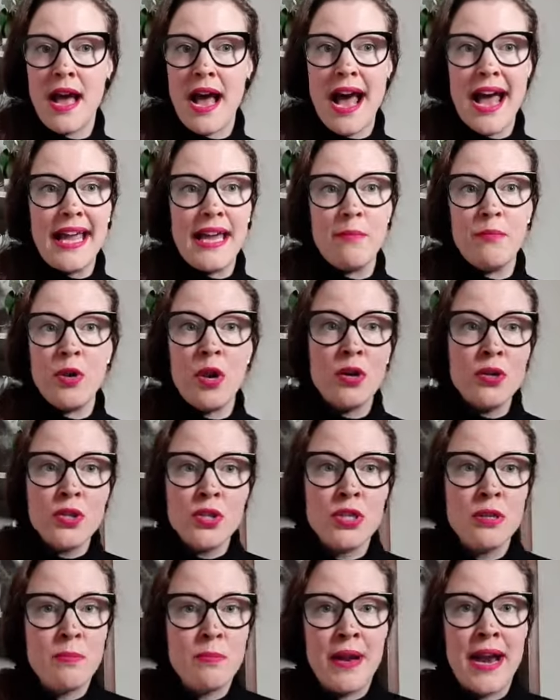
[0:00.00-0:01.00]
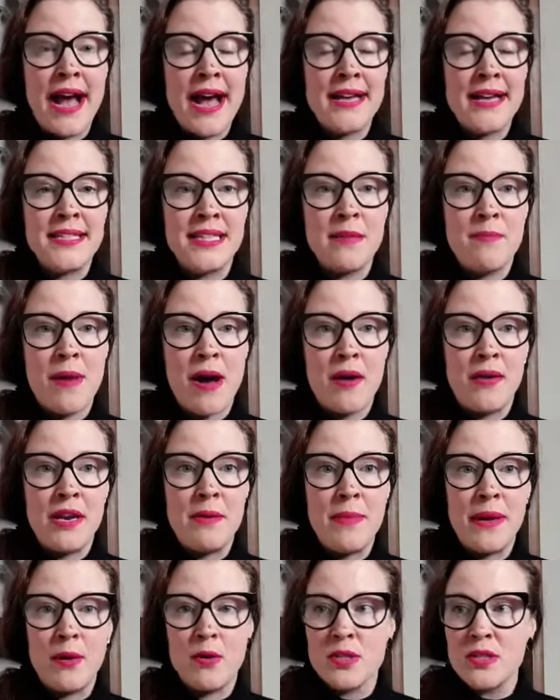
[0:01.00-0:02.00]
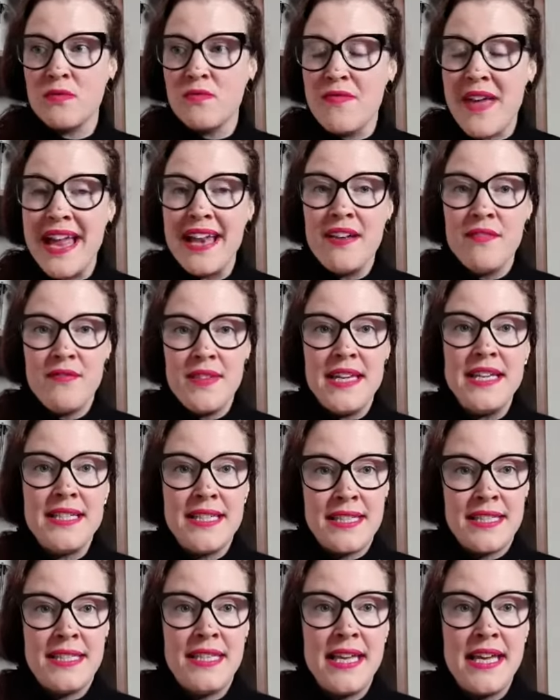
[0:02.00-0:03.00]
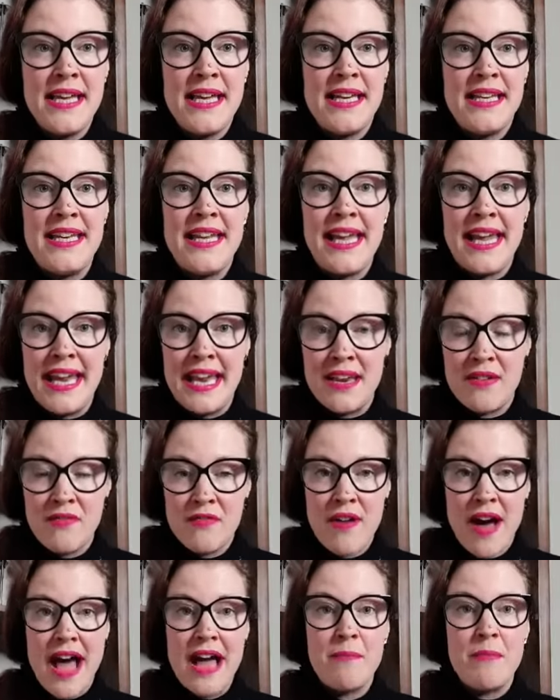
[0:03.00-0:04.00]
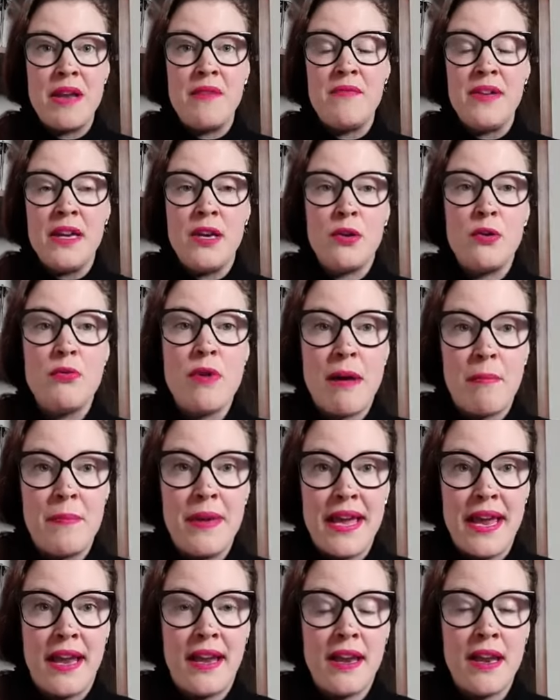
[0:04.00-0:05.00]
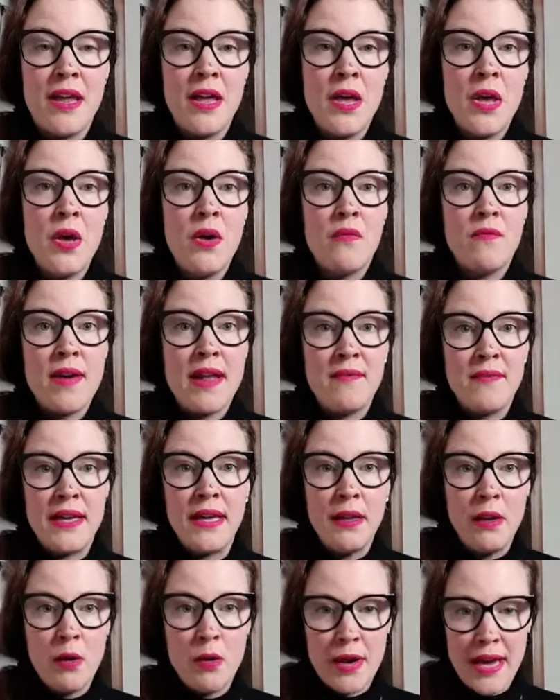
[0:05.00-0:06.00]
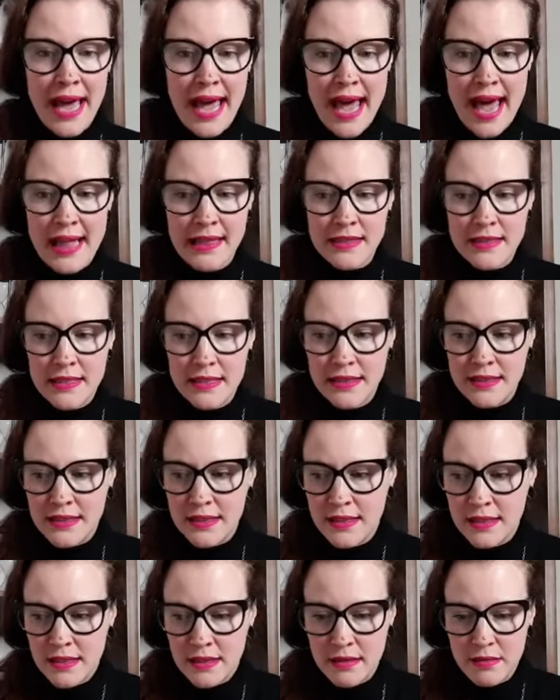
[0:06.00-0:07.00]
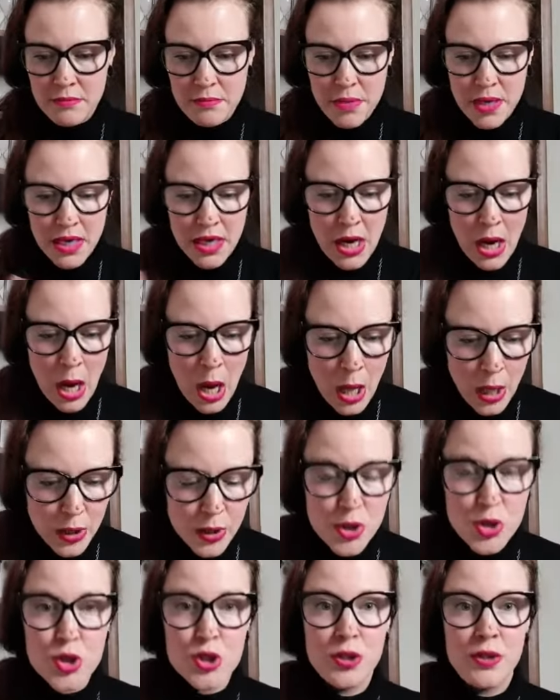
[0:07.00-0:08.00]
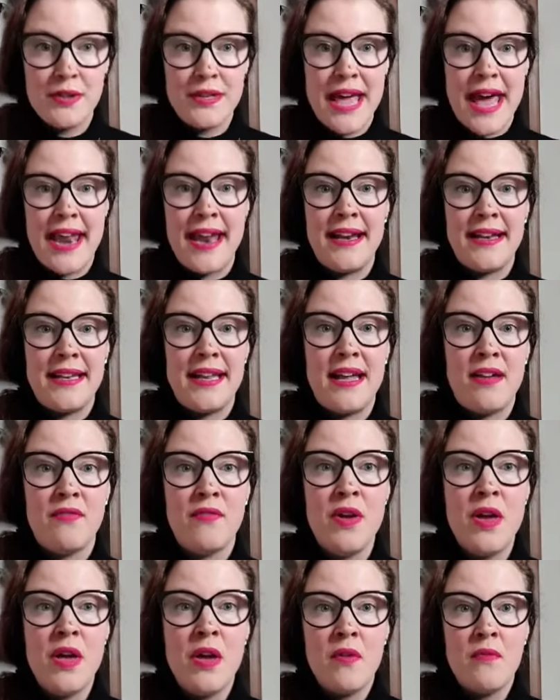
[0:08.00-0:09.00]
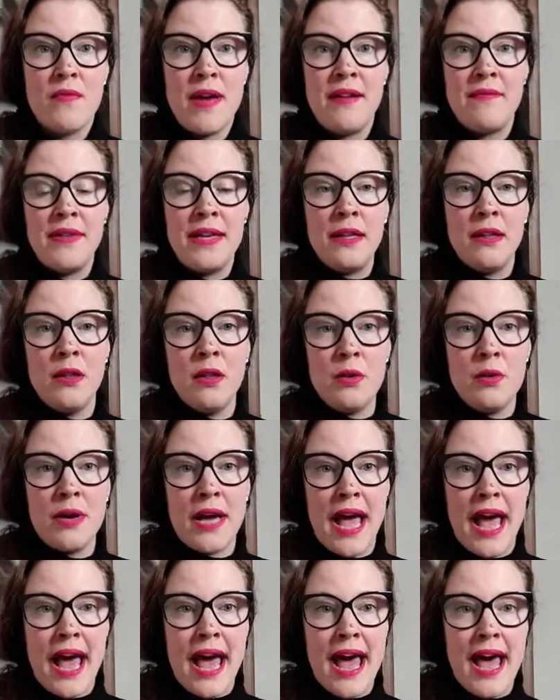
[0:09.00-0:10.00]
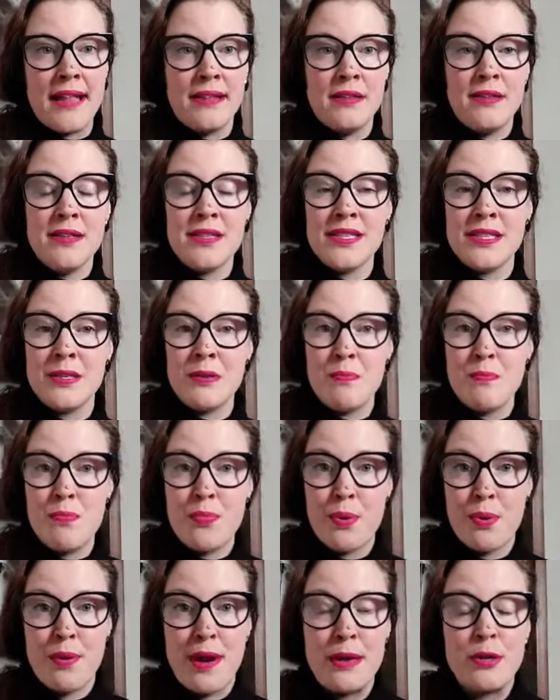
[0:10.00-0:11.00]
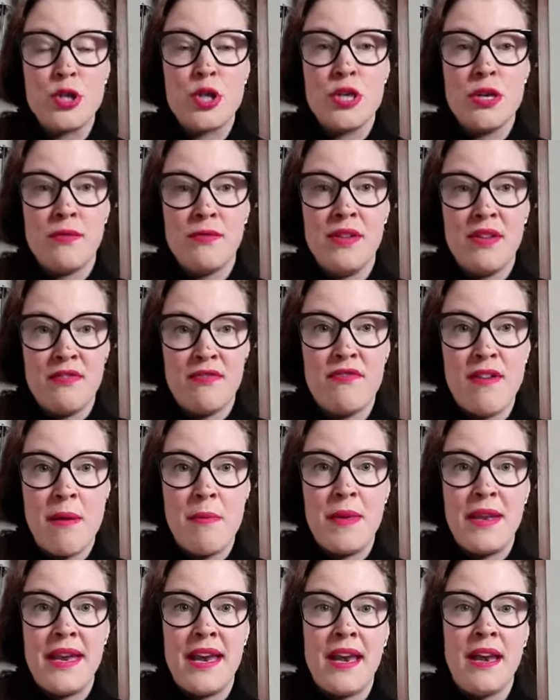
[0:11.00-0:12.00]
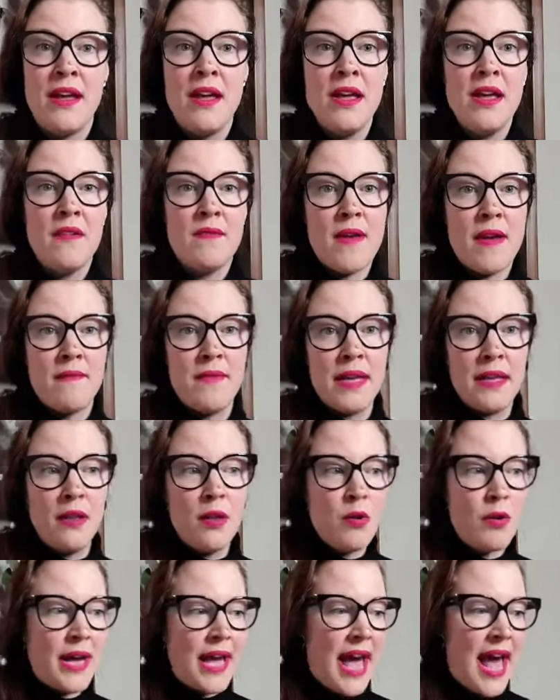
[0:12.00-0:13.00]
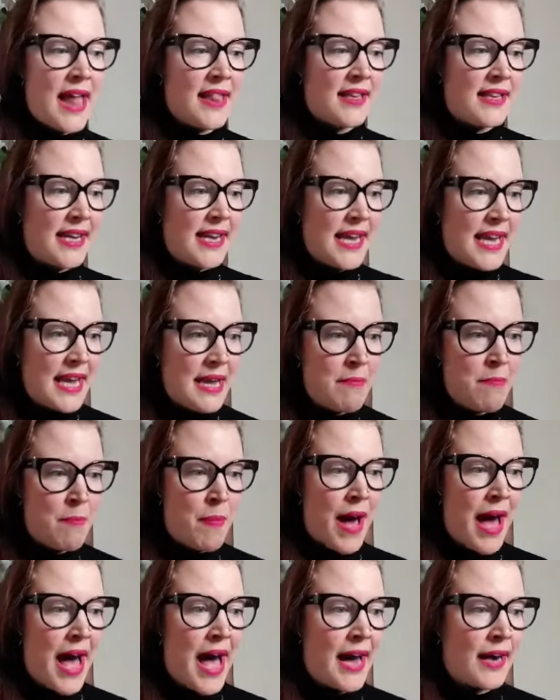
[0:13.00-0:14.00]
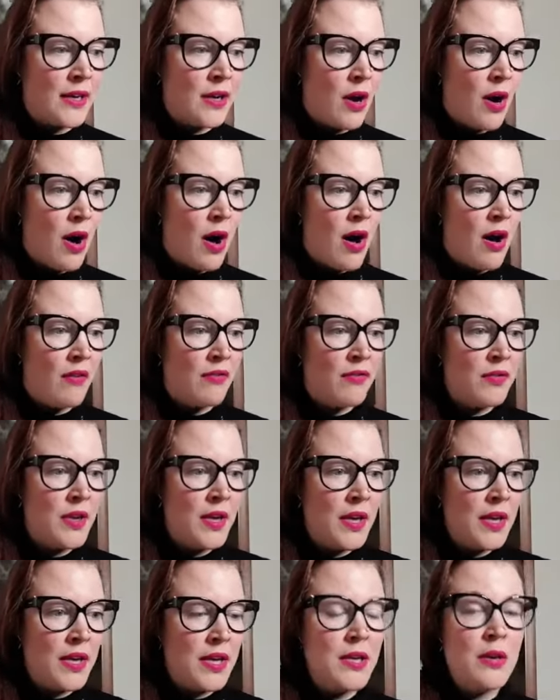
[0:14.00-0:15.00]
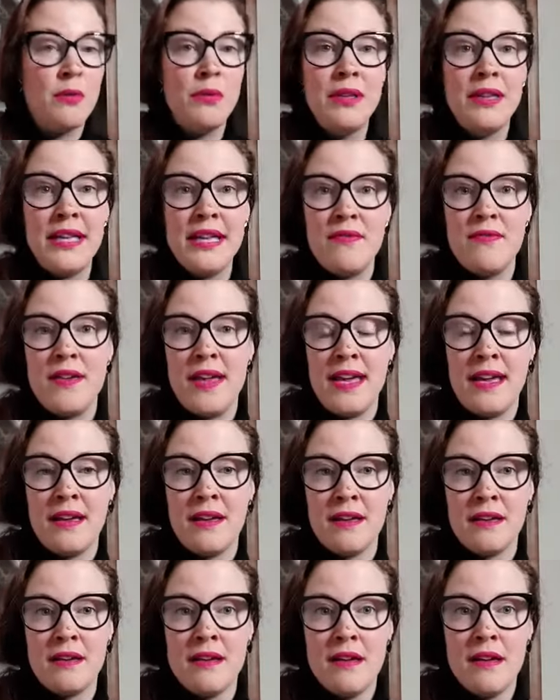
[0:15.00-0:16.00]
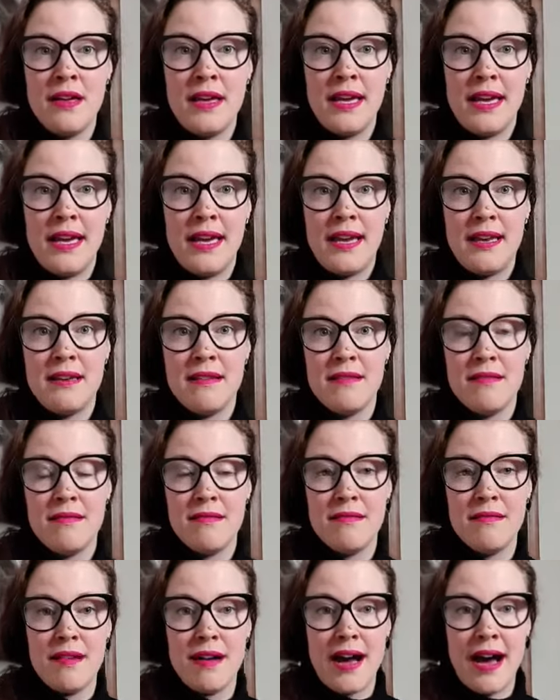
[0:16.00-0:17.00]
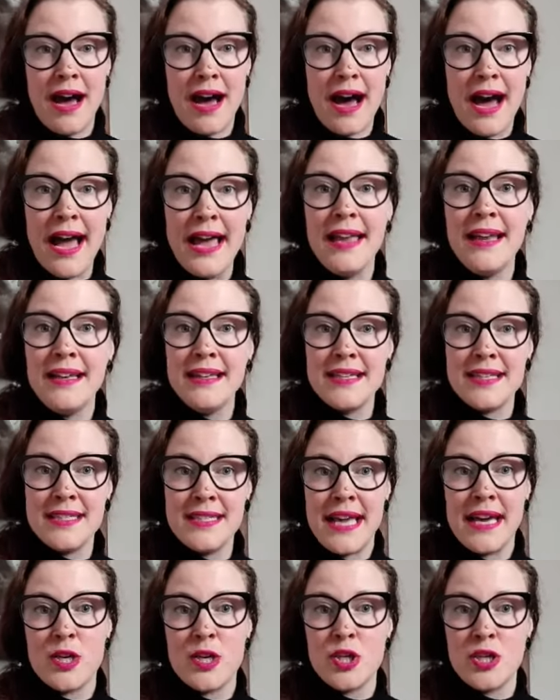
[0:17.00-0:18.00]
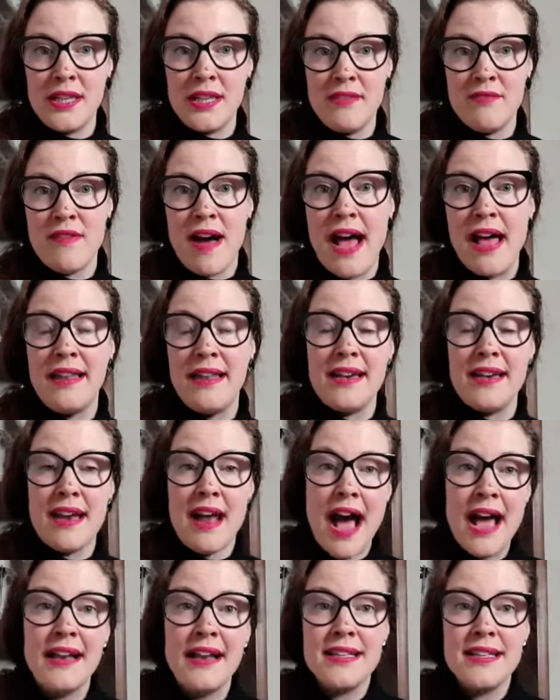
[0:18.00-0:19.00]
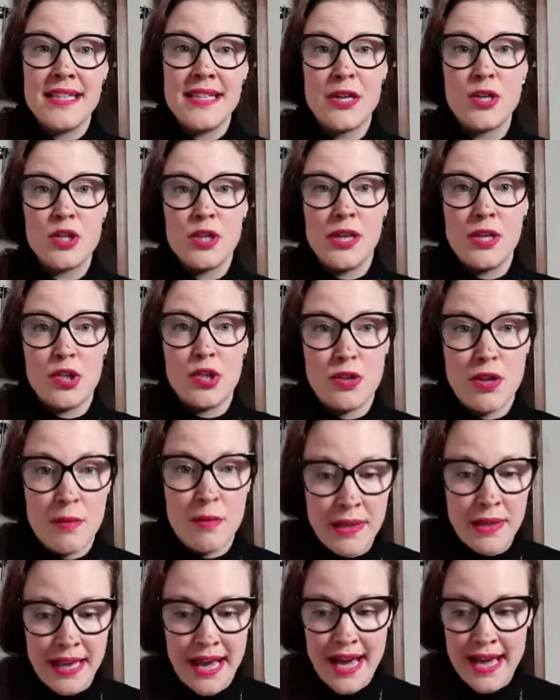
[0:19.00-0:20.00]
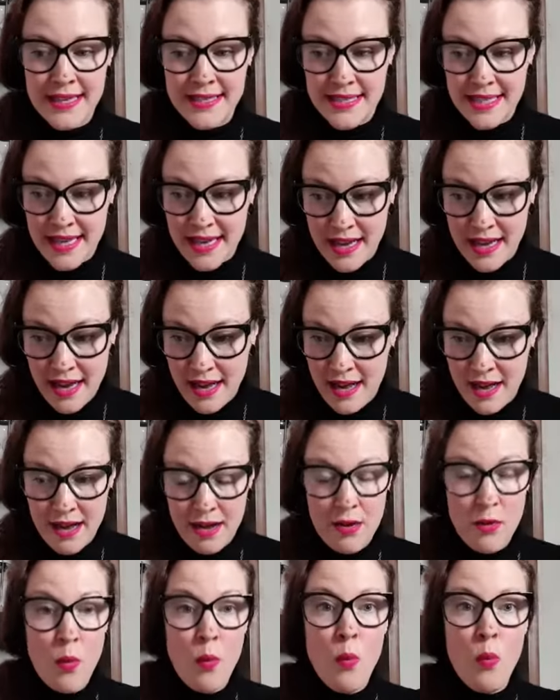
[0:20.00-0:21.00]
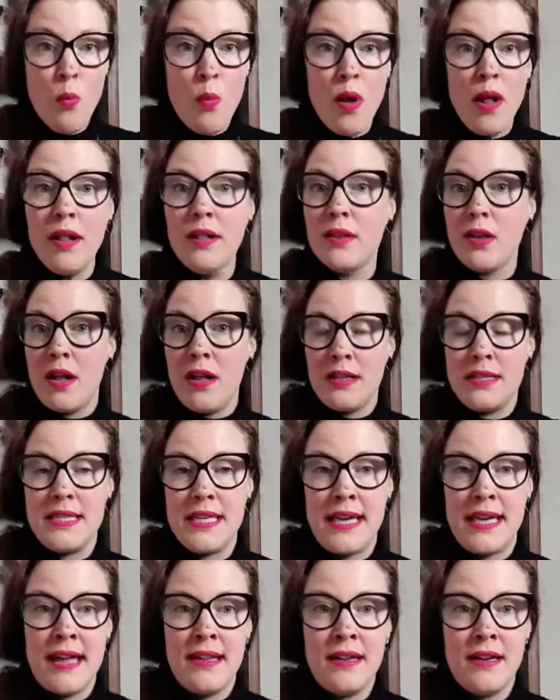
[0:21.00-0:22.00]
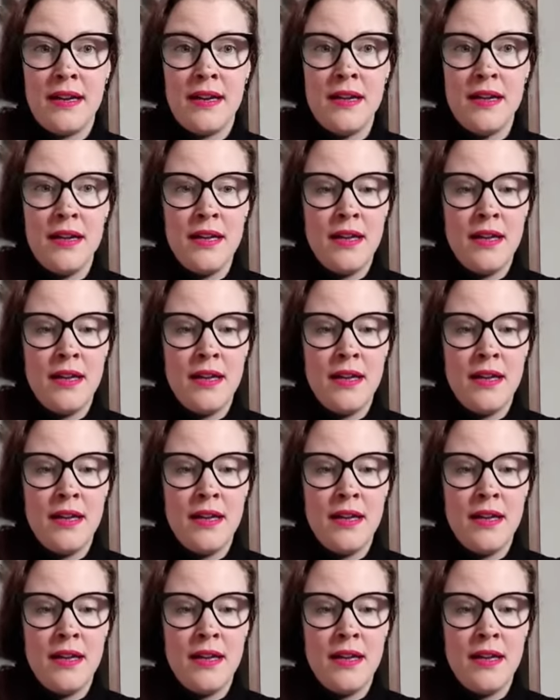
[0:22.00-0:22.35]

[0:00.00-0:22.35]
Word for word: I am not surprised about it because when we see the environment we grew up in, when we look at the cultural narrative, when we look at the suppression of the feminine, when we look at the impact of, you know, living in highly sexually violent and highly sexually traumatized uh, world altogether,